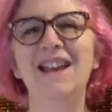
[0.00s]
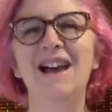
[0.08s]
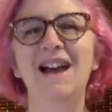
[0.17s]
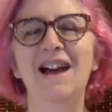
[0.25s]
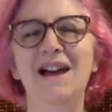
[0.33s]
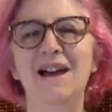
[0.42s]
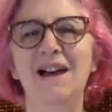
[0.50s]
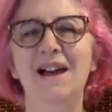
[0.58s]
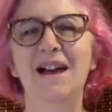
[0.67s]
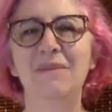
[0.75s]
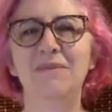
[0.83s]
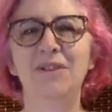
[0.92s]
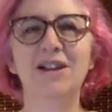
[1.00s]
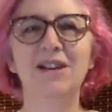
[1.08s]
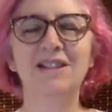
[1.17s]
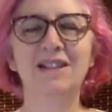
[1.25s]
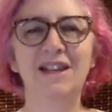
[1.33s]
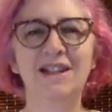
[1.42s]
I'm very
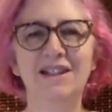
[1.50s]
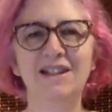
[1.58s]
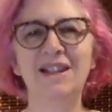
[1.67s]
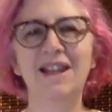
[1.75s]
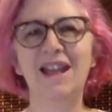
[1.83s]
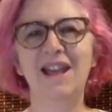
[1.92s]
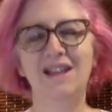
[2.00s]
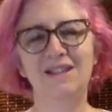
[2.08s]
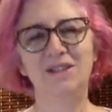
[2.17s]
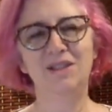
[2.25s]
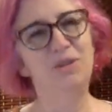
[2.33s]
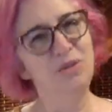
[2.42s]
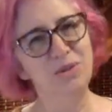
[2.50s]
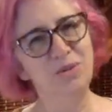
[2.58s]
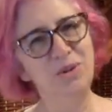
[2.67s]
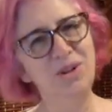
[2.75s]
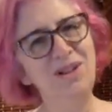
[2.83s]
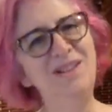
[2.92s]
excited as usual.